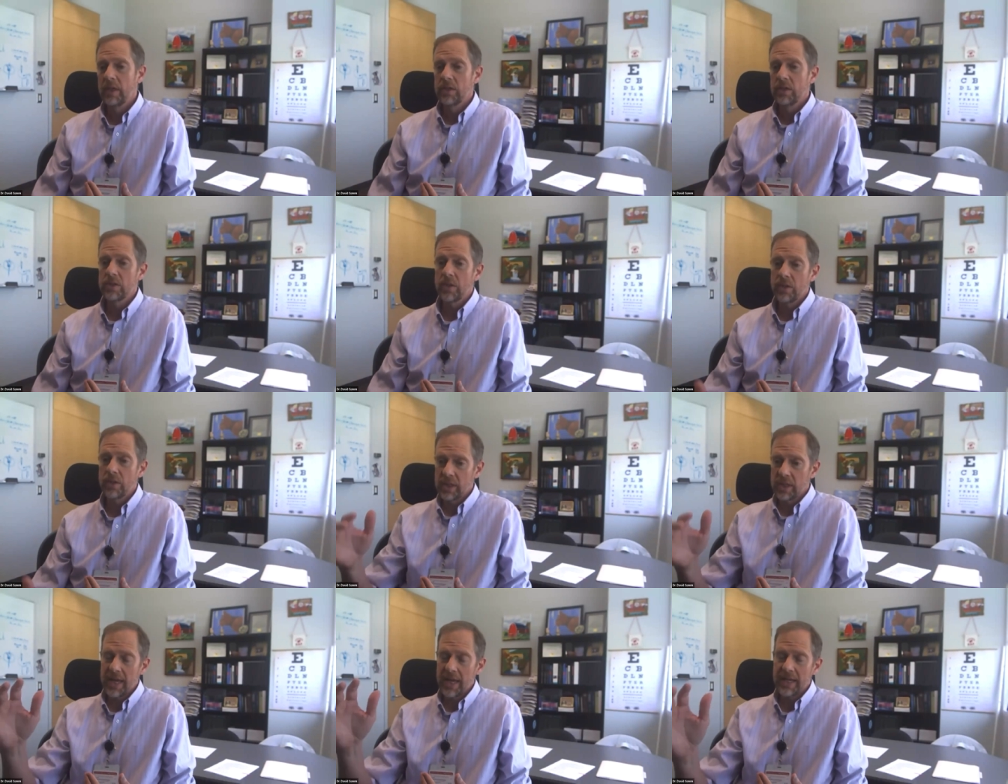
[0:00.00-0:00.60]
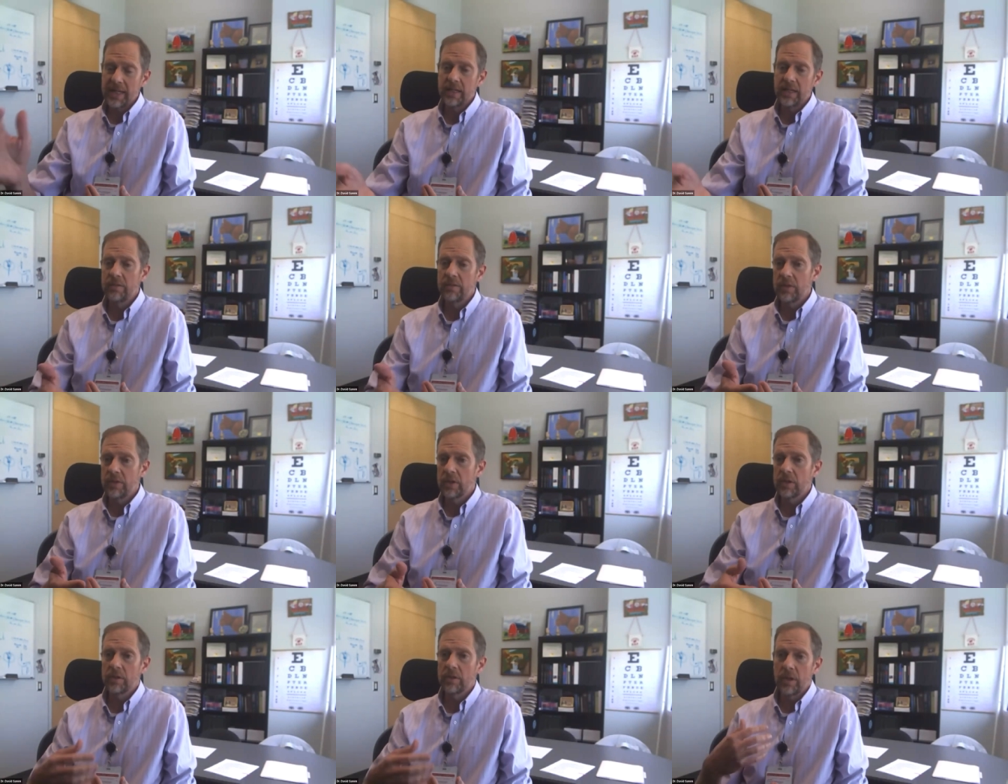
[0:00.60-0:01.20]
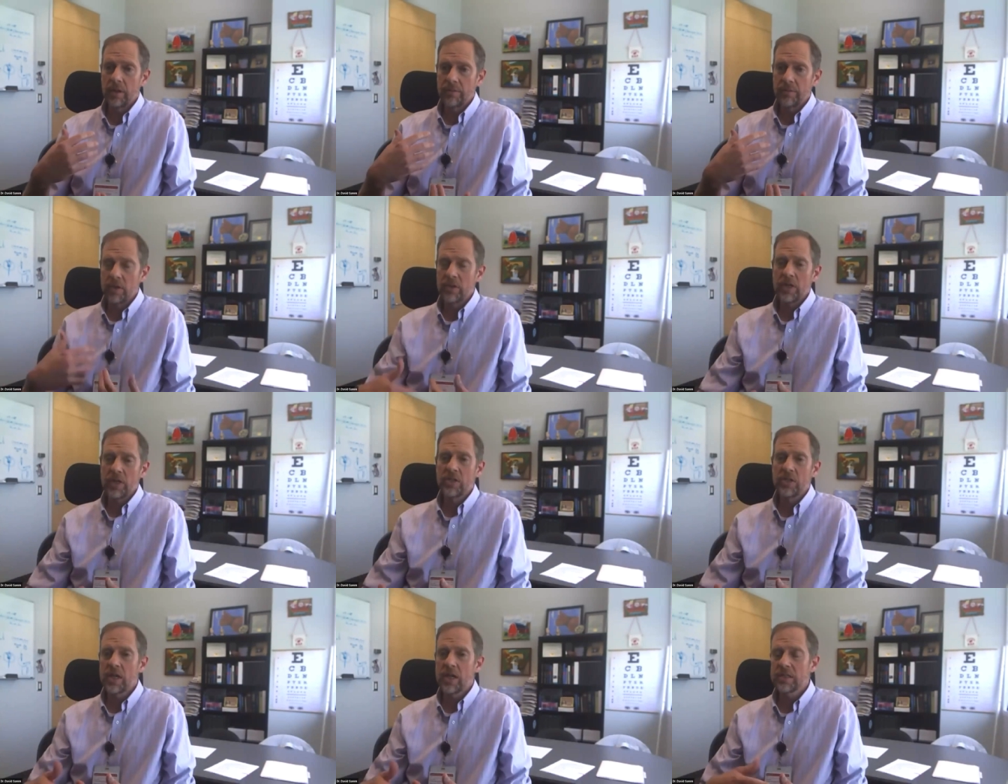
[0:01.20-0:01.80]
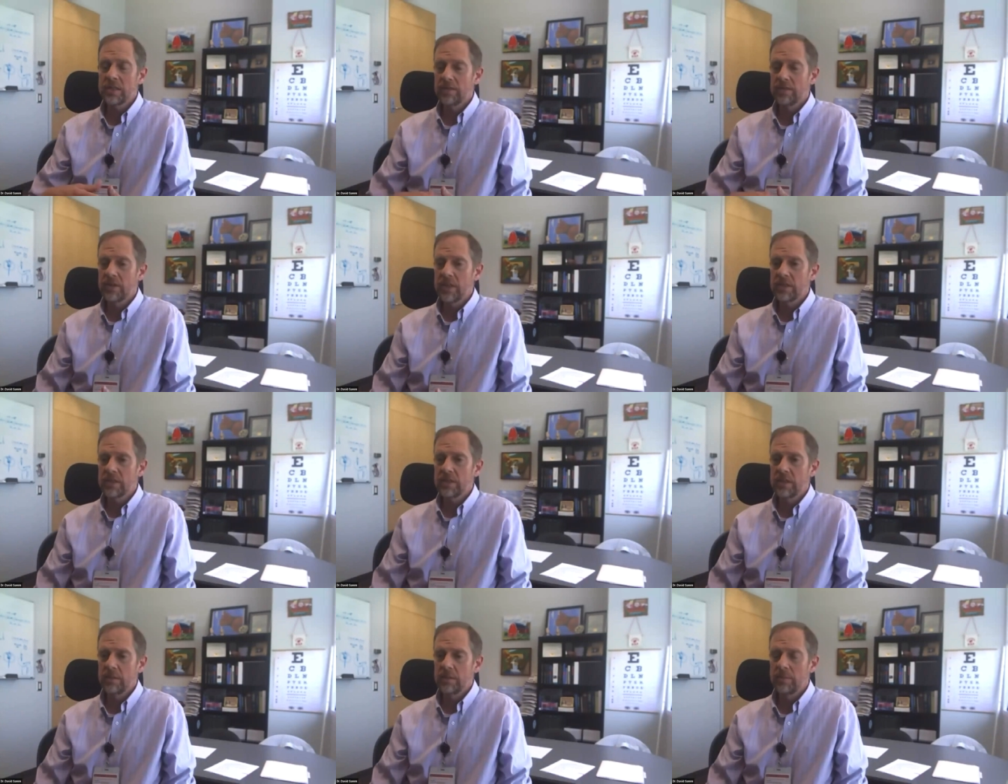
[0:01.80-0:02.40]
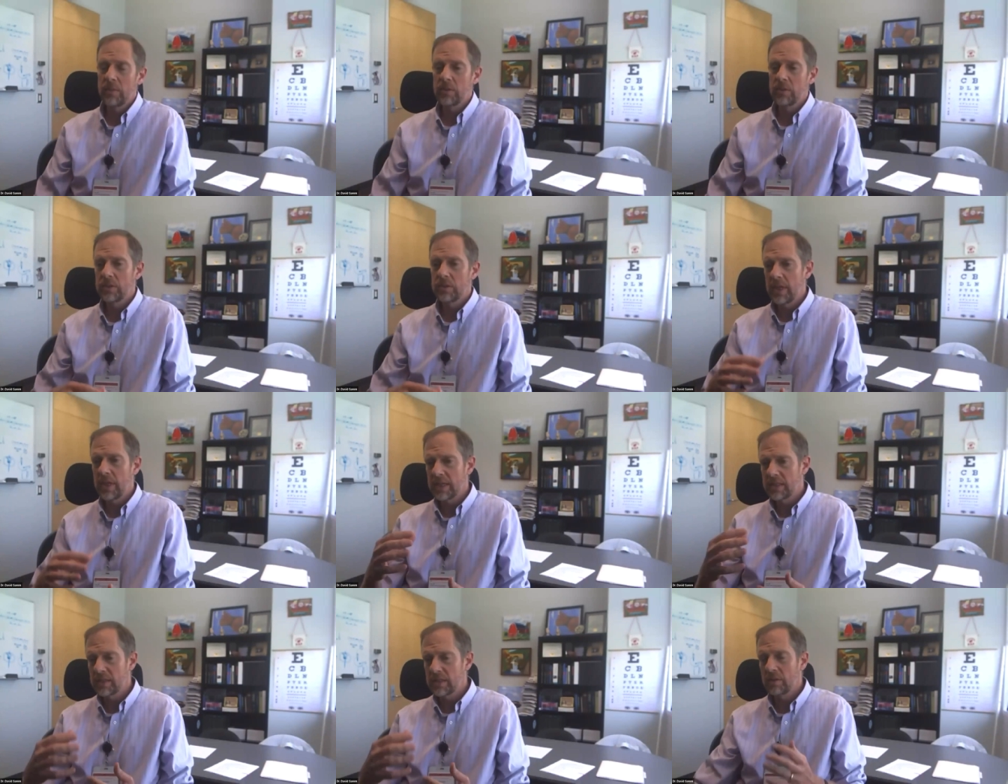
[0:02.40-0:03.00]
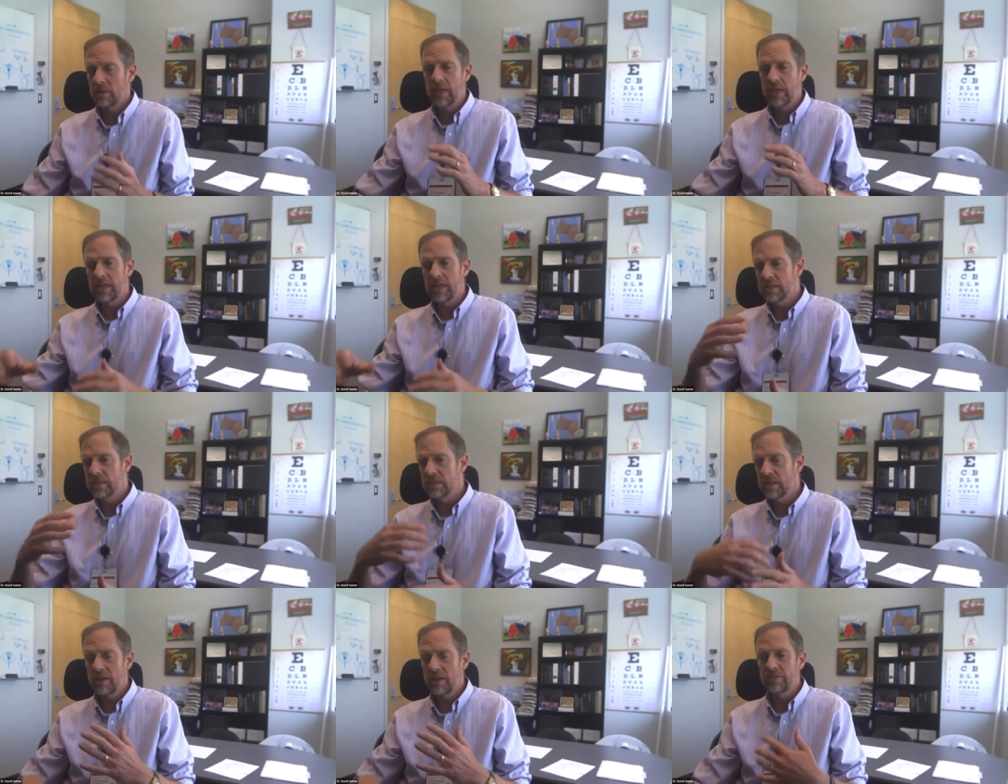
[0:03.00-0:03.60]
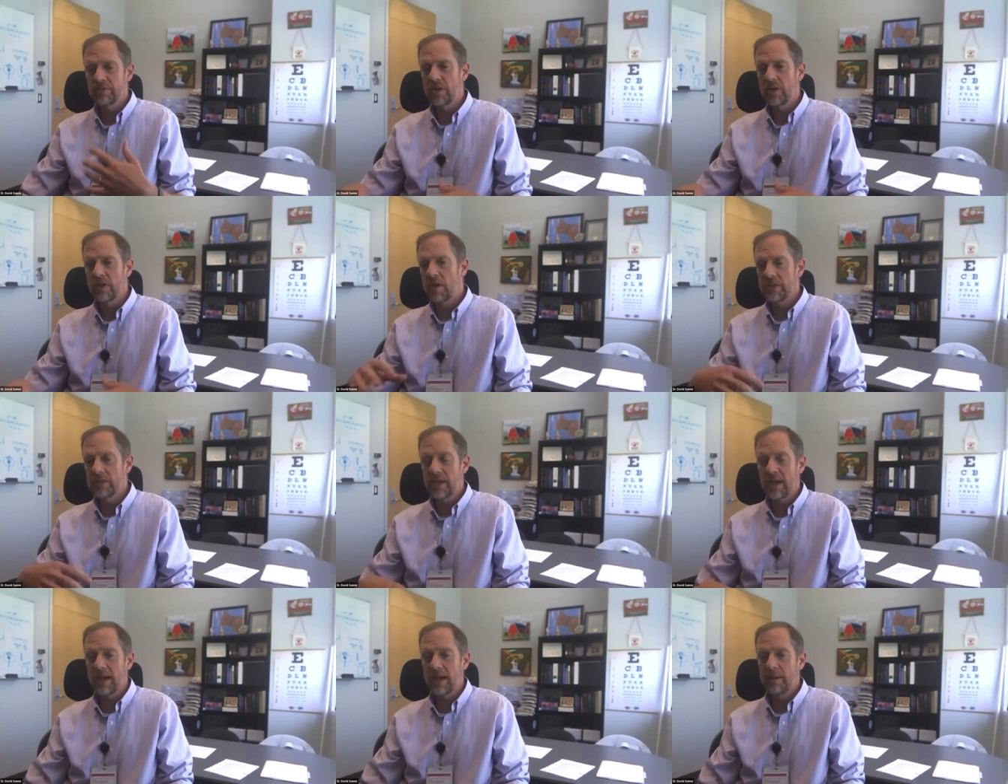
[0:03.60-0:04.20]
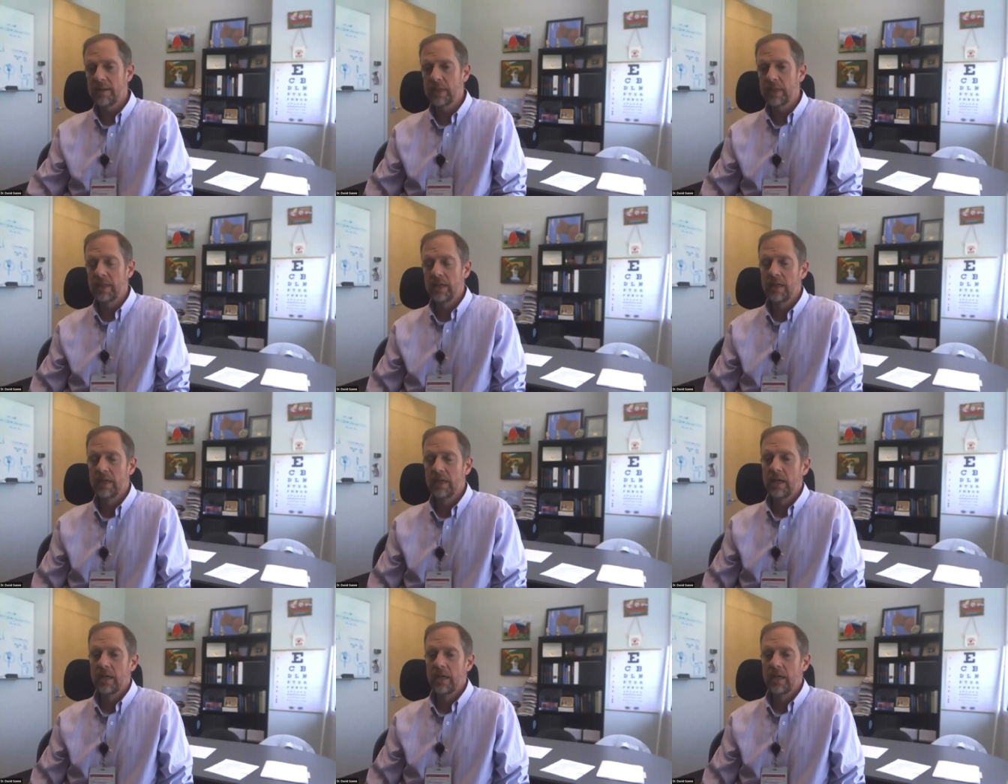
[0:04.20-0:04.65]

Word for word: So the lining of your of your digestive system, those that's out getting sloughed all the time, and